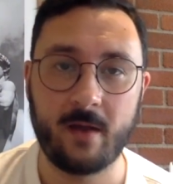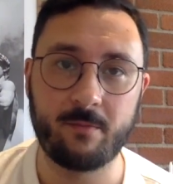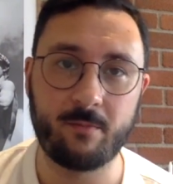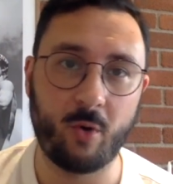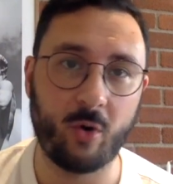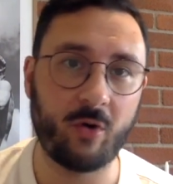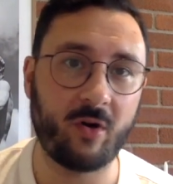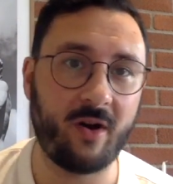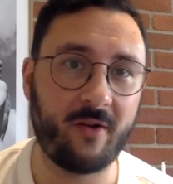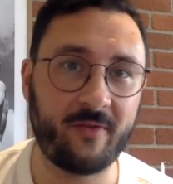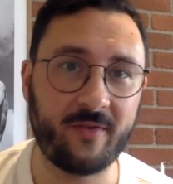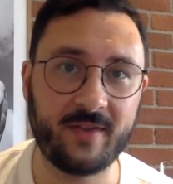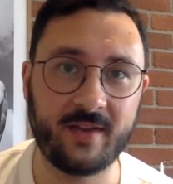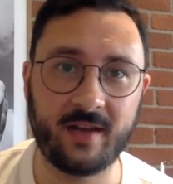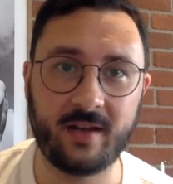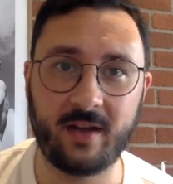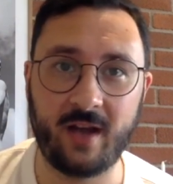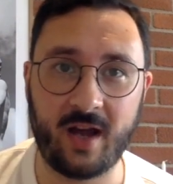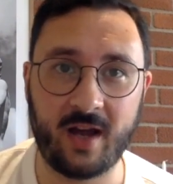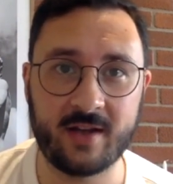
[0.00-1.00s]
More often
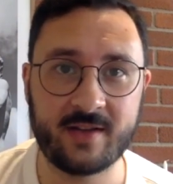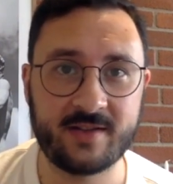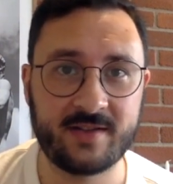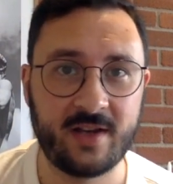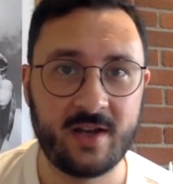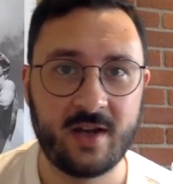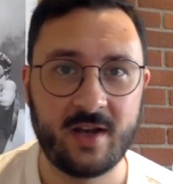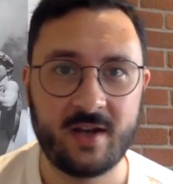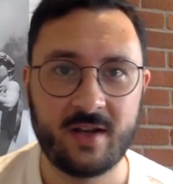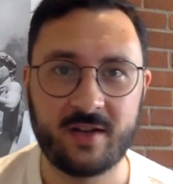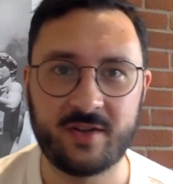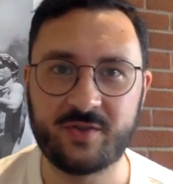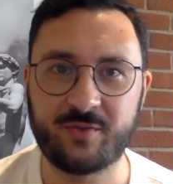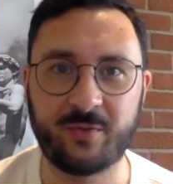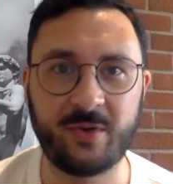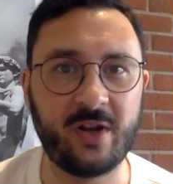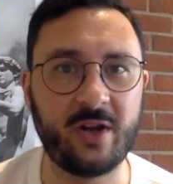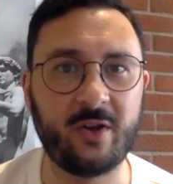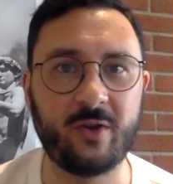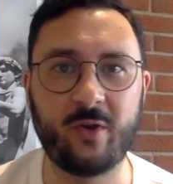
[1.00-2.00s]
than not, there's
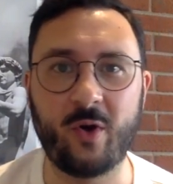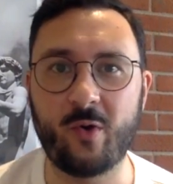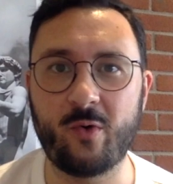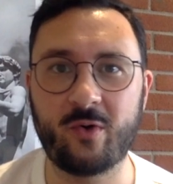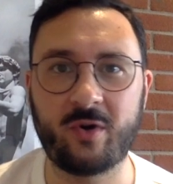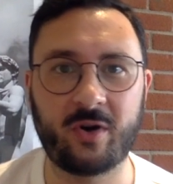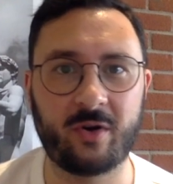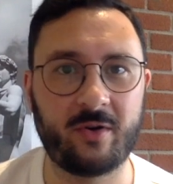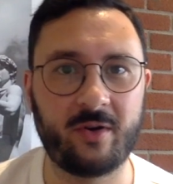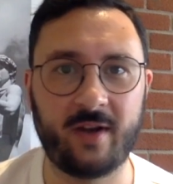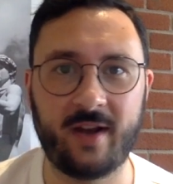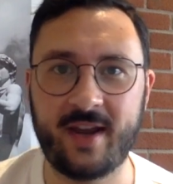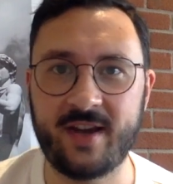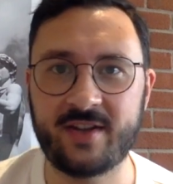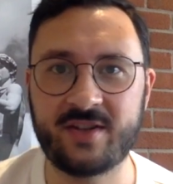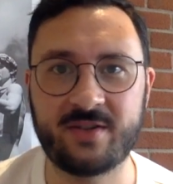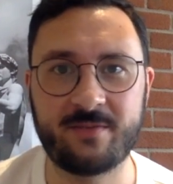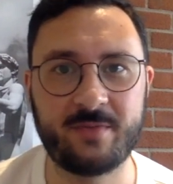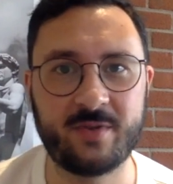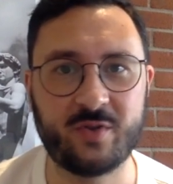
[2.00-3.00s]
really no
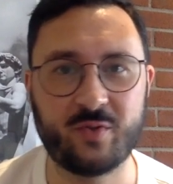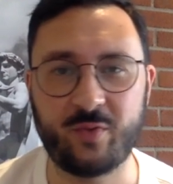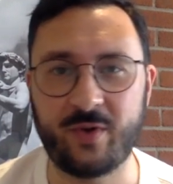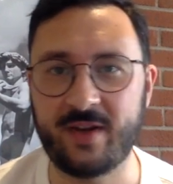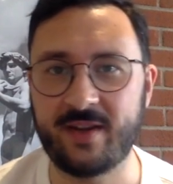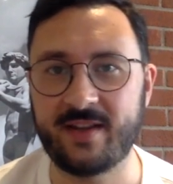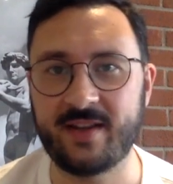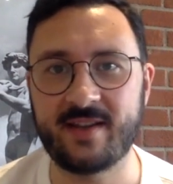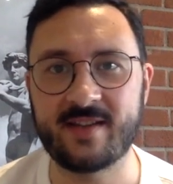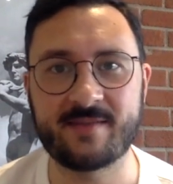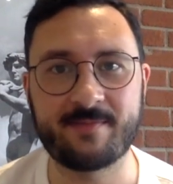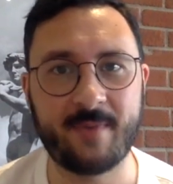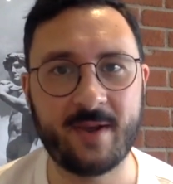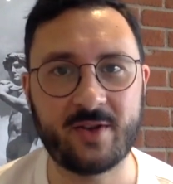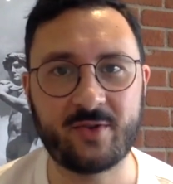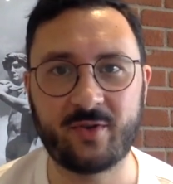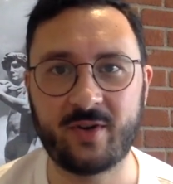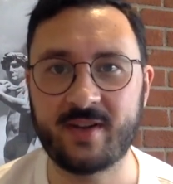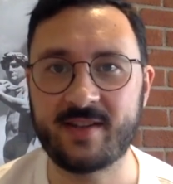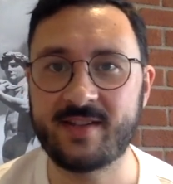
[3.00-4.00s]
correlation between these
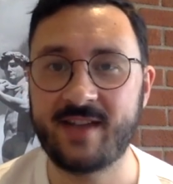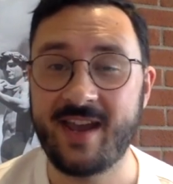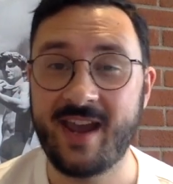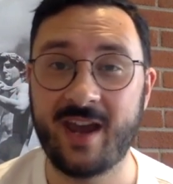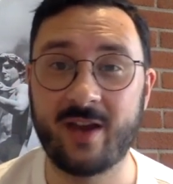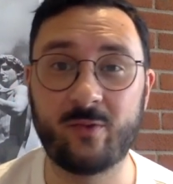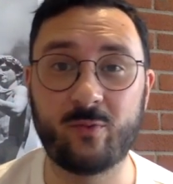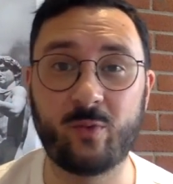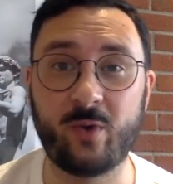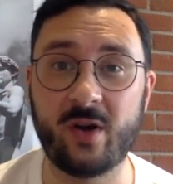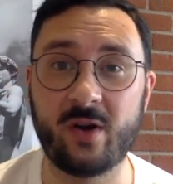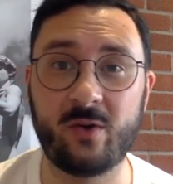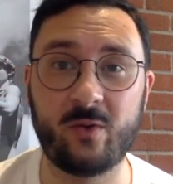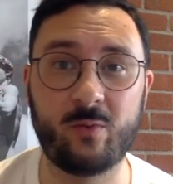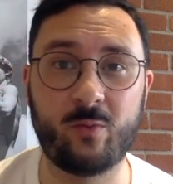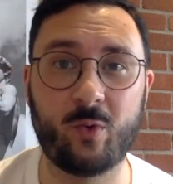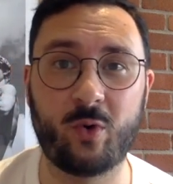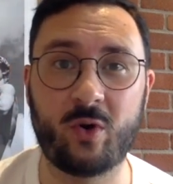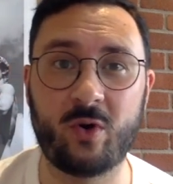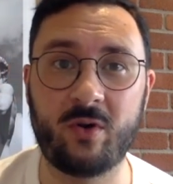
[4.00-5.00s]
metrics and
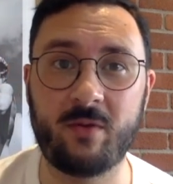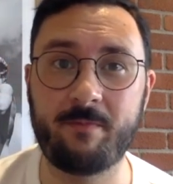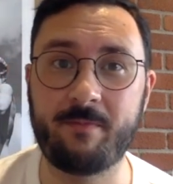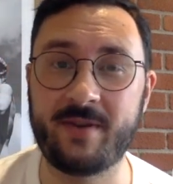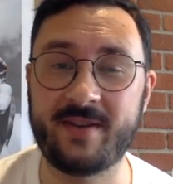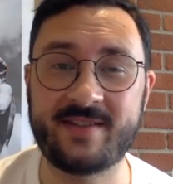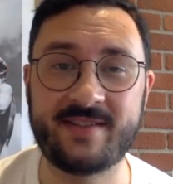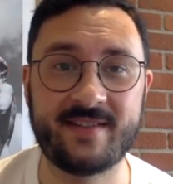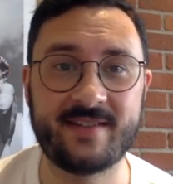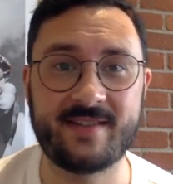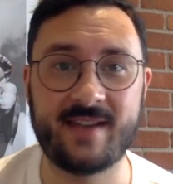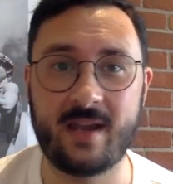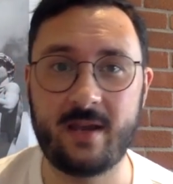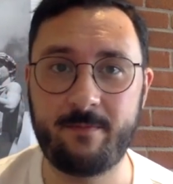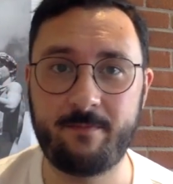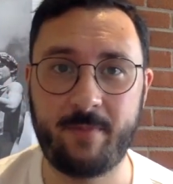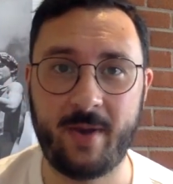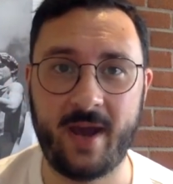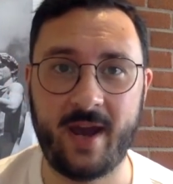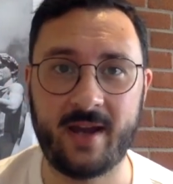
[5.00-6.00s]
real-world business
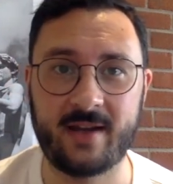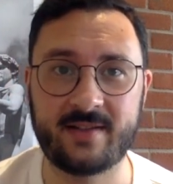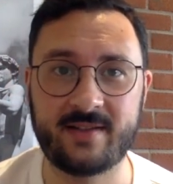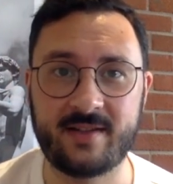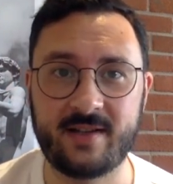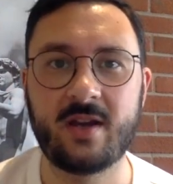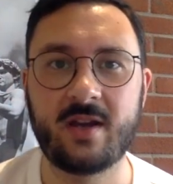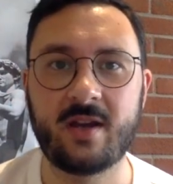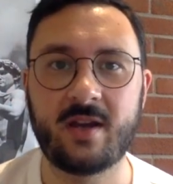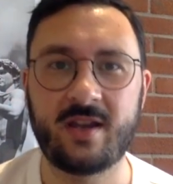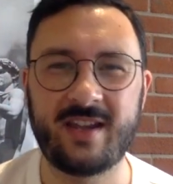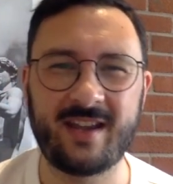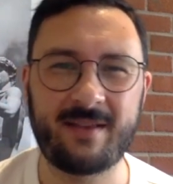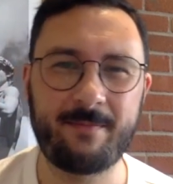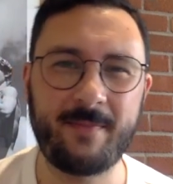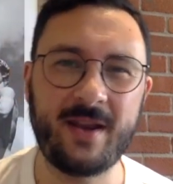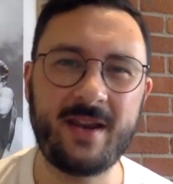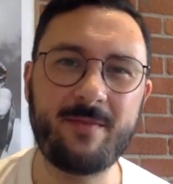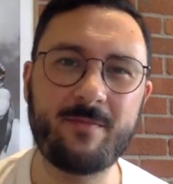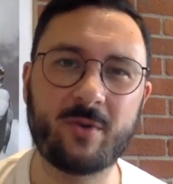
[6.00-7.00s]
impact.
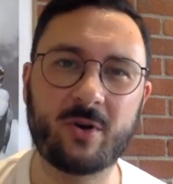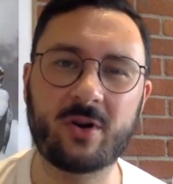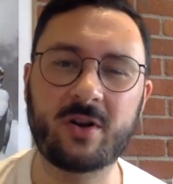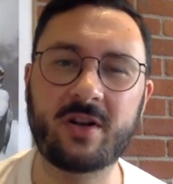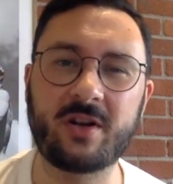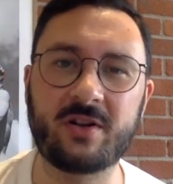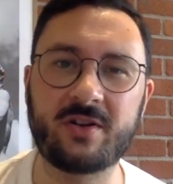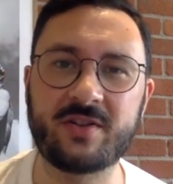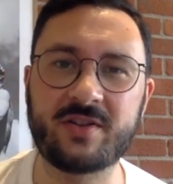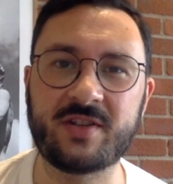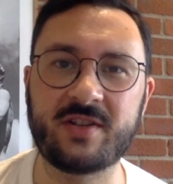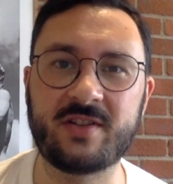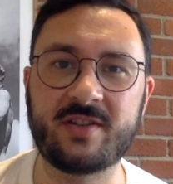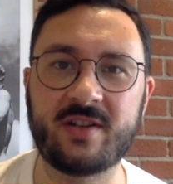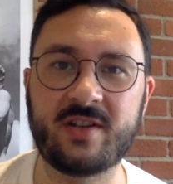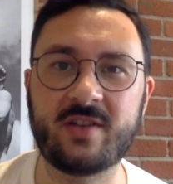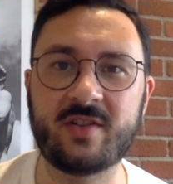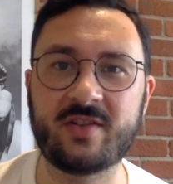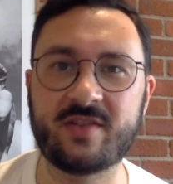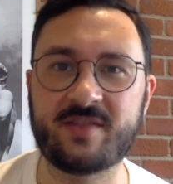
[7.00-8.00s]
Yet many marketers
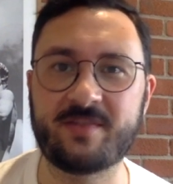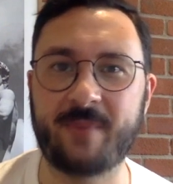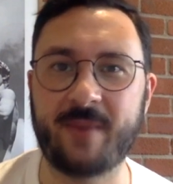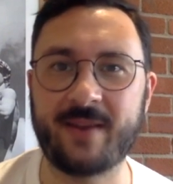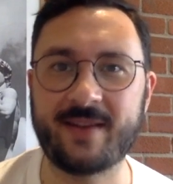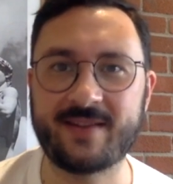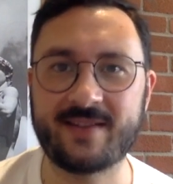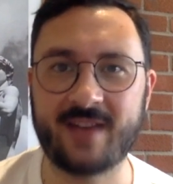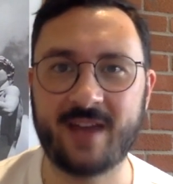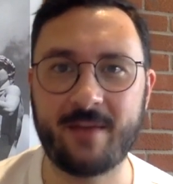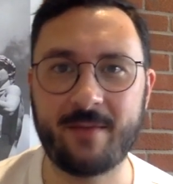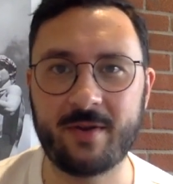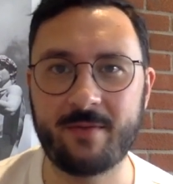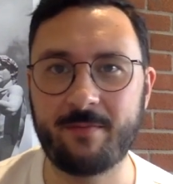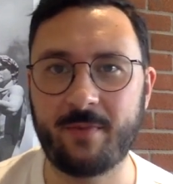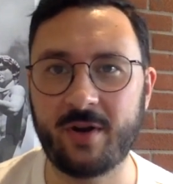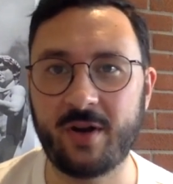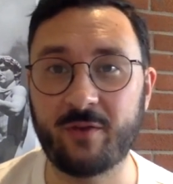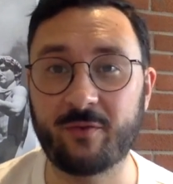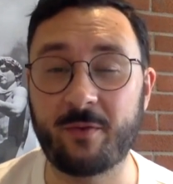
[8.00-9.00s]
continue to spend time
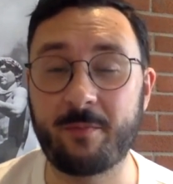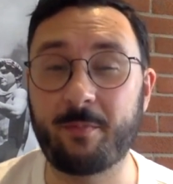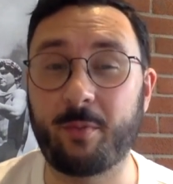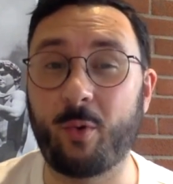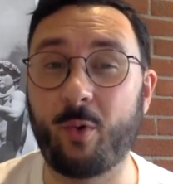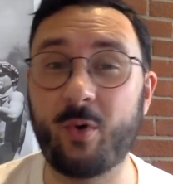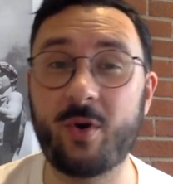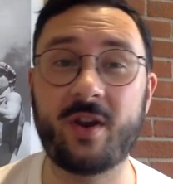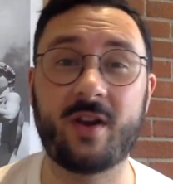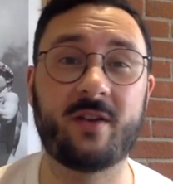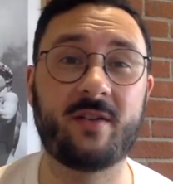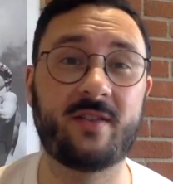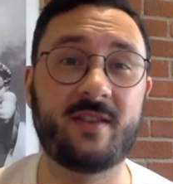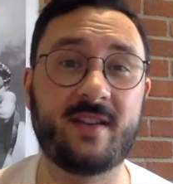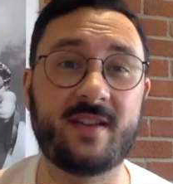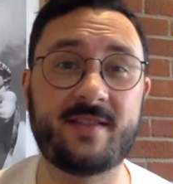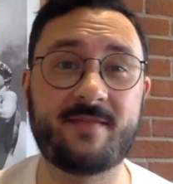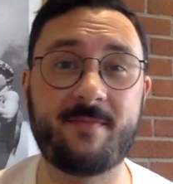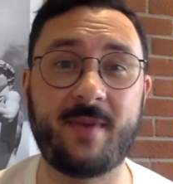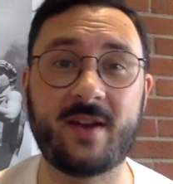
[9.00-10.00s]
and money reporting on
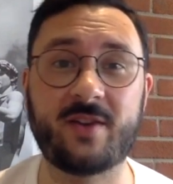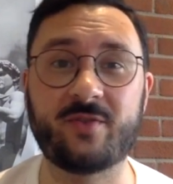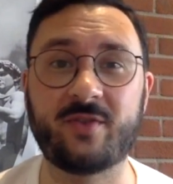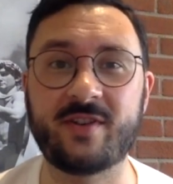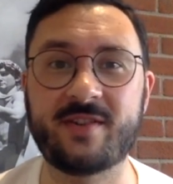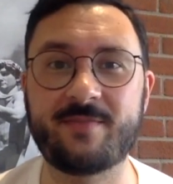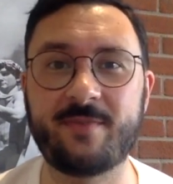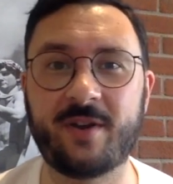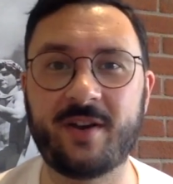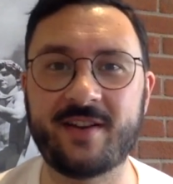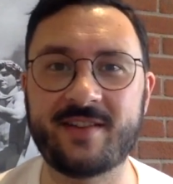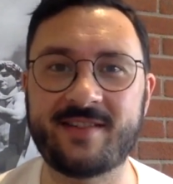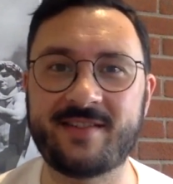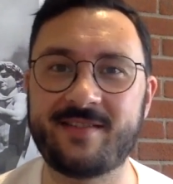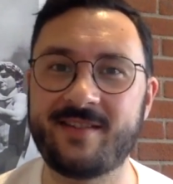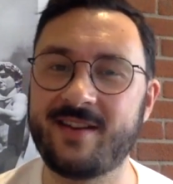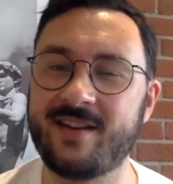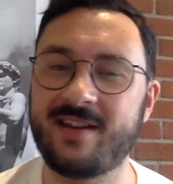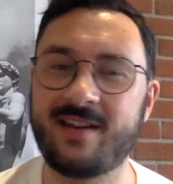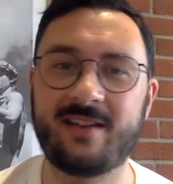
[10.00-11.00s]
these metrics
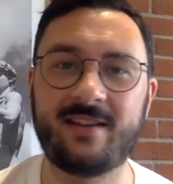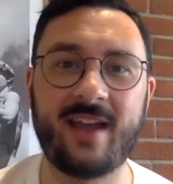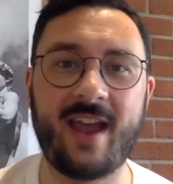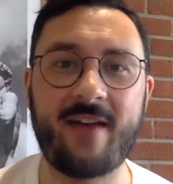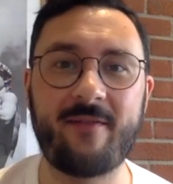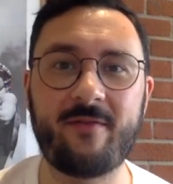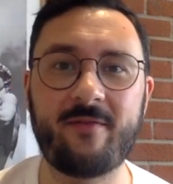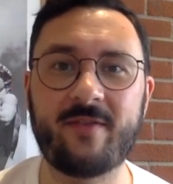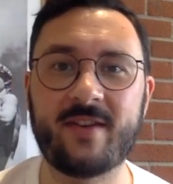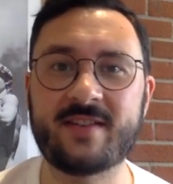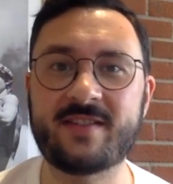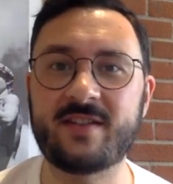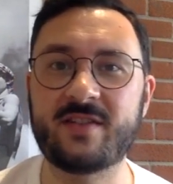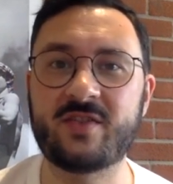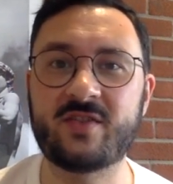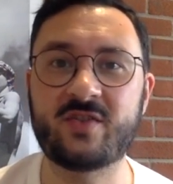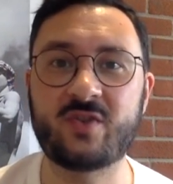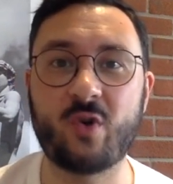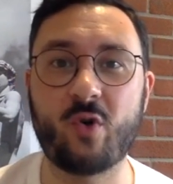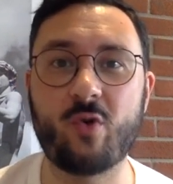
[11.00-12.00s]
because they have invested
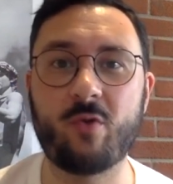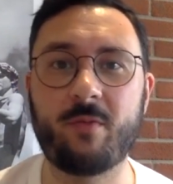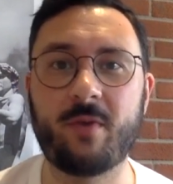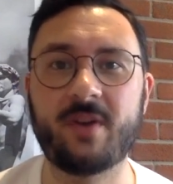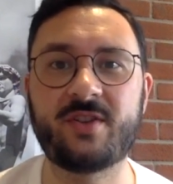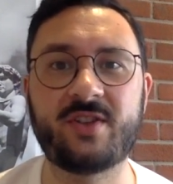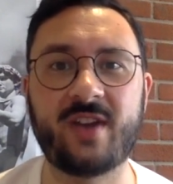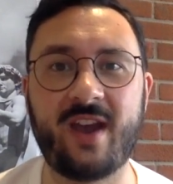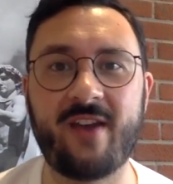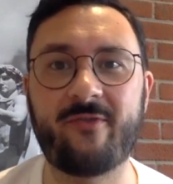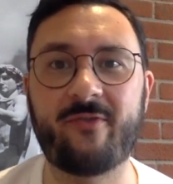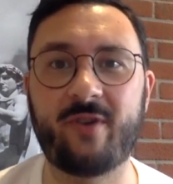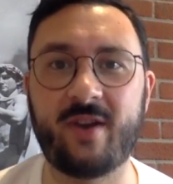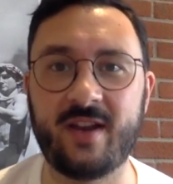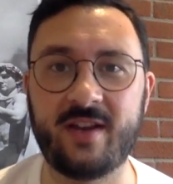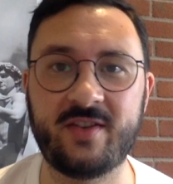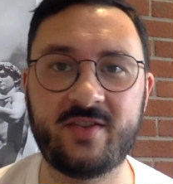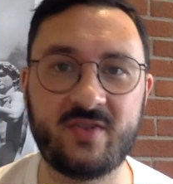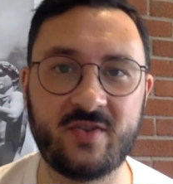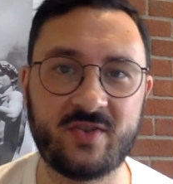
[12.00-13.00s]
so much effort
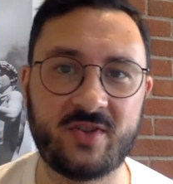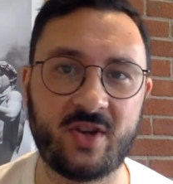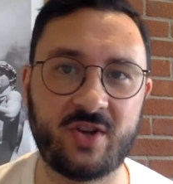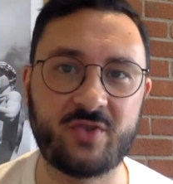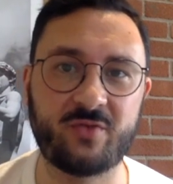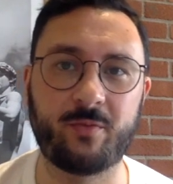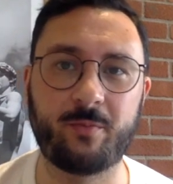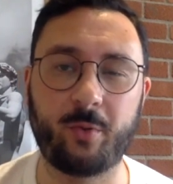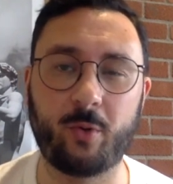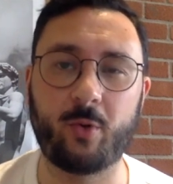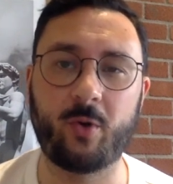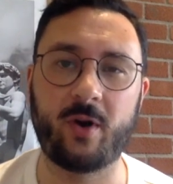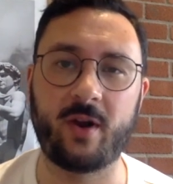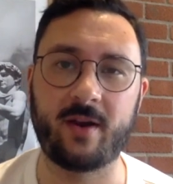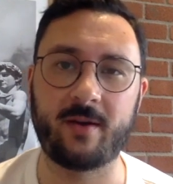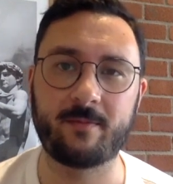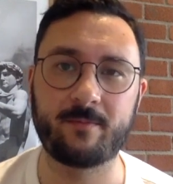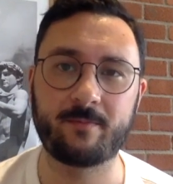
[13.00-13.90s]
into such reporting.